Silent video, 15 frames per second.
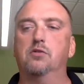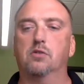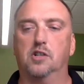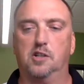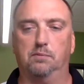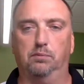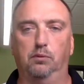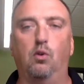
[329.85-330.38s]
to
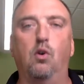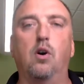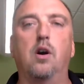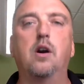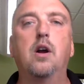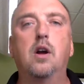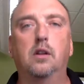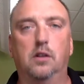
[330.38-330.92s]

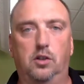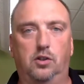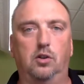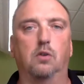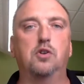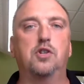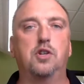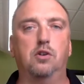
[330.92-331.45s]
explore the
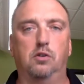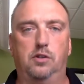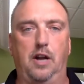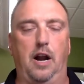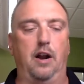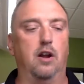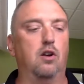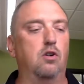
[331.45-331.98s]

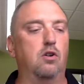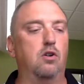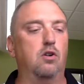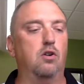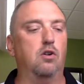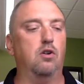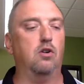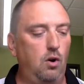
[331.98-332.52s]
socio-technical